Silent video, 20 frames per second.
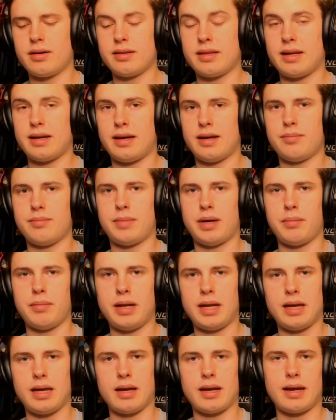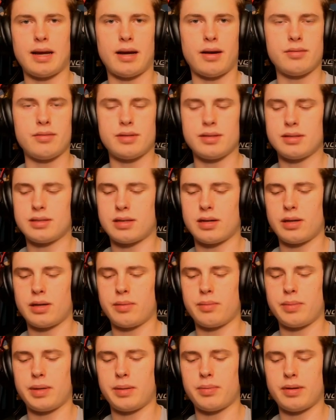that my mini account is going
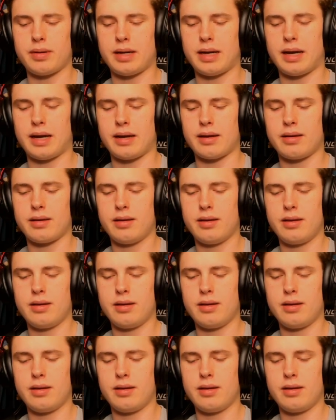to be playing